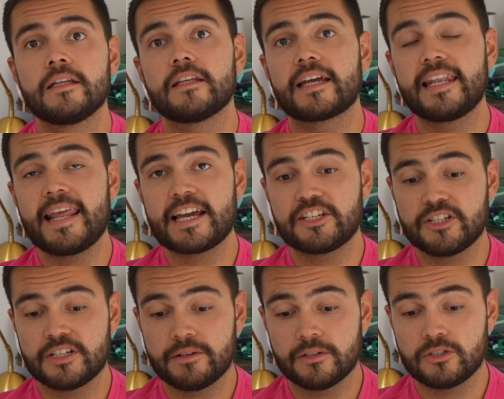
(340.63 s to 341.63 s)
The
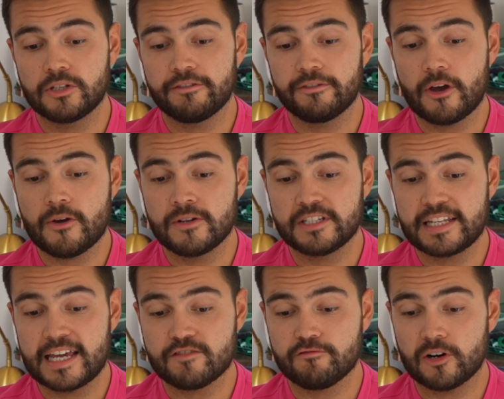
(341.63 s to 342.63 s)
connection to the phone
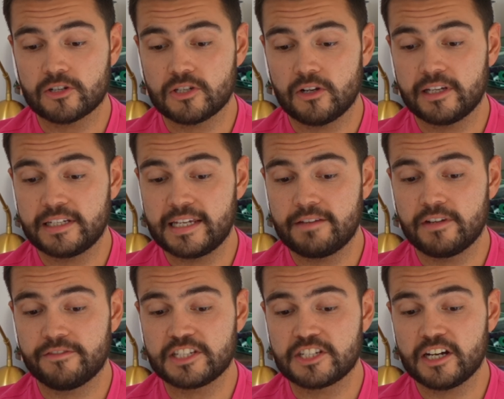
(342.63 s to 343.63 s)
stays rock solid even
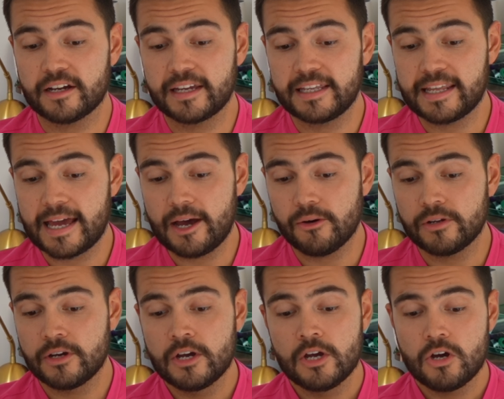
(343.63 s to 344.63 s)
if it's chucking it
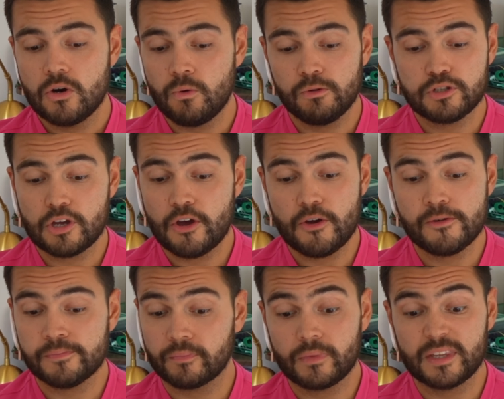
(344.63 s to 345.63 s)
down.
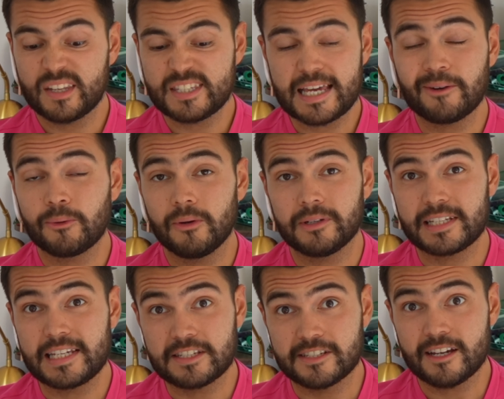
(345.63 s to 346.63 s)
Also, the sound
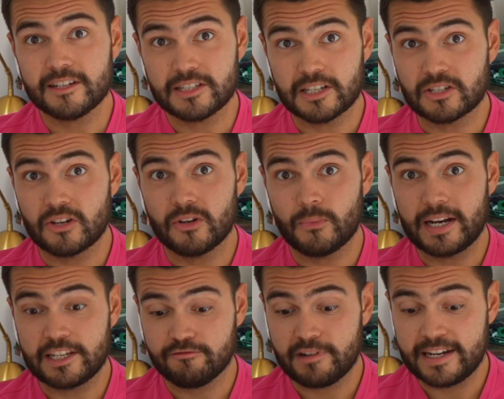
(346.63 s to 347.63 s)
quality is just as good when
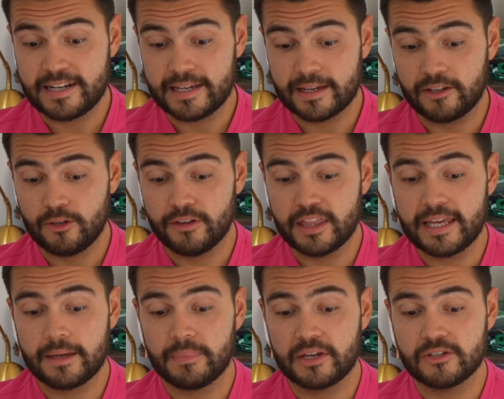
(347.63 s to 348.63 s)
it's raining. You'd
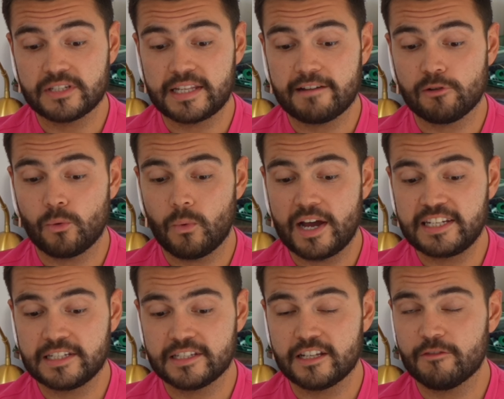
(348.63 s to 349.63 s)
think because they're all wet
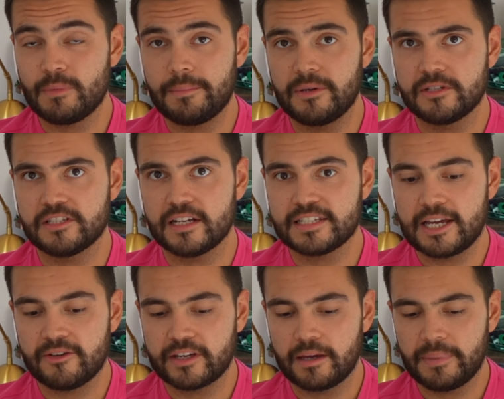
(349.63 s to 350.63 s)
and stuff, maybe it'd start
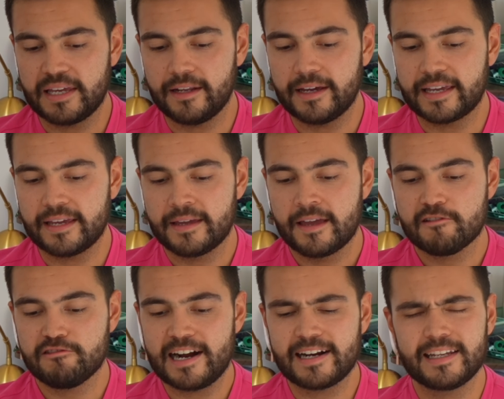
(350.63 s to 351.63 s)
sounding a bit like
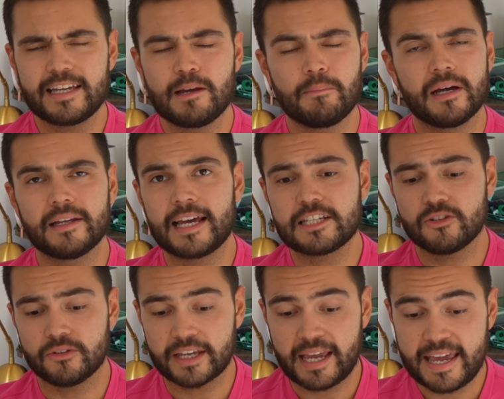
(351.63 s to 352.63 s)
crackly, but that's
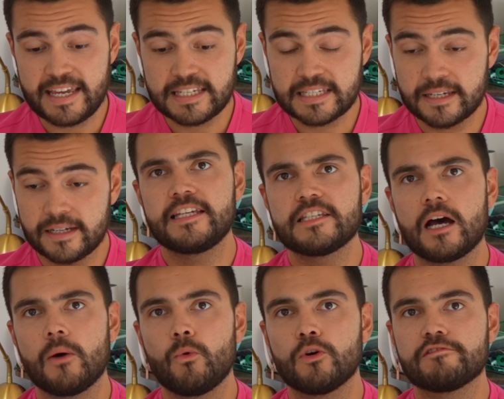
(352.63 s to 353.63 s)
not the case. These
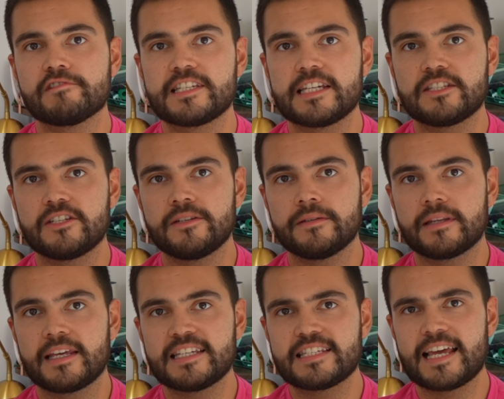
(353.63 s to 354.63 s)
are water resistant.
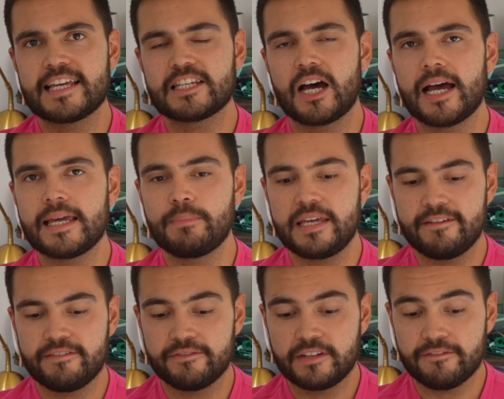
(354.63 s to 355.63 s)
It says
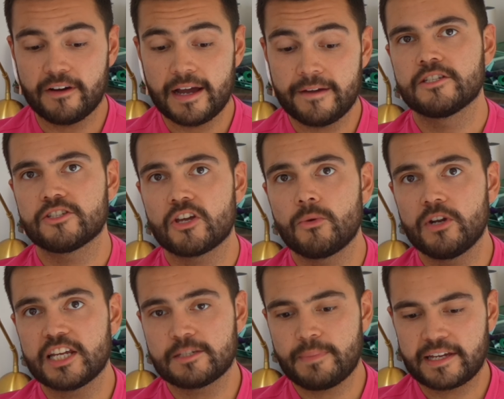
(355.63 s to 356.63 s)
IP55, so you would
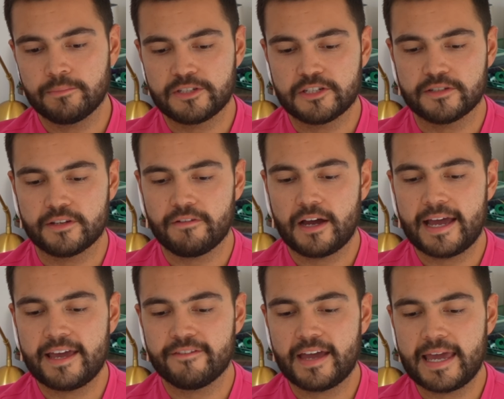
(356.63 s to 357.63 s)
expect them to
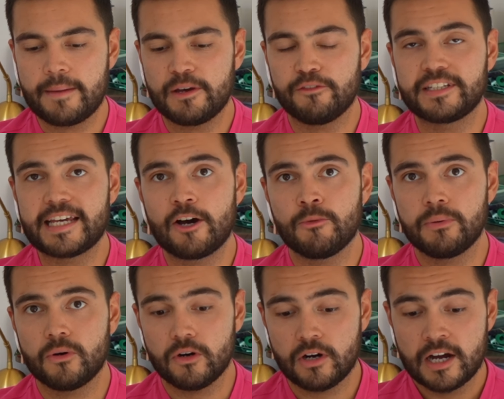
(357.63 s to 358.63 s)
survive a bit of a
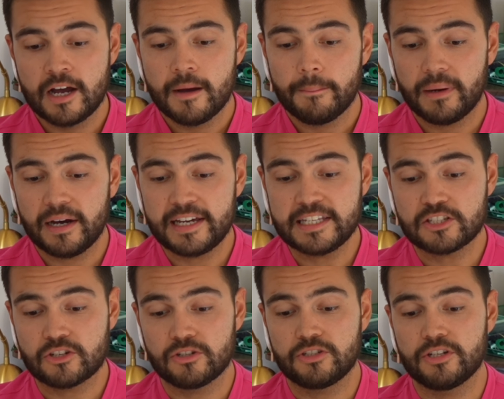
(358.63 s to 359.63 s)
downpour, but it's
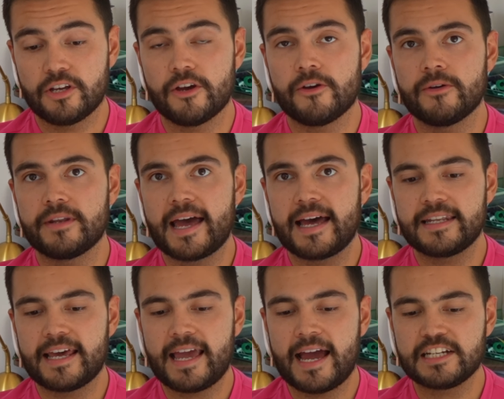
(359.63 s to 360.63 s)
good to know that
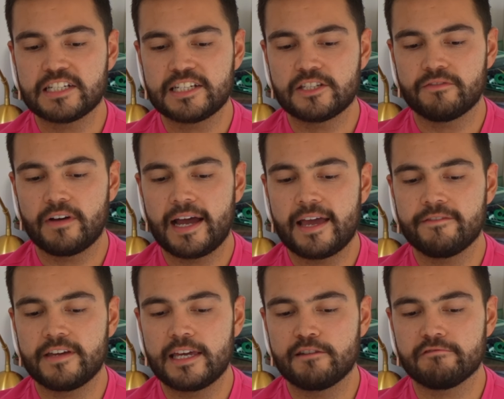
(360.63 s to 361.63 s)
they actually survive
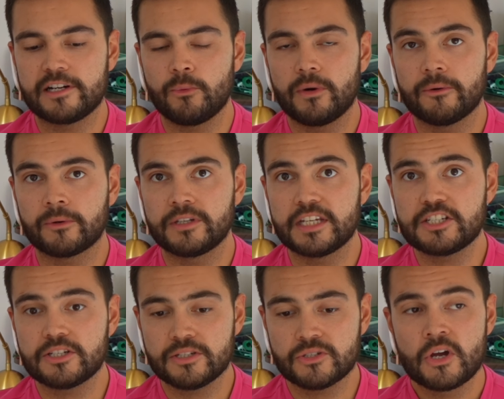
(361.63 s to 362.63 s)
in real world
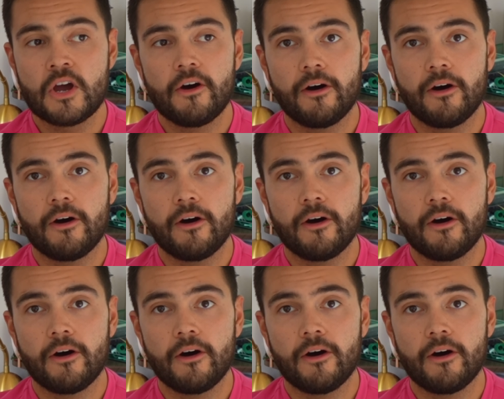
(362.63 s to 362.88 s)
conditions.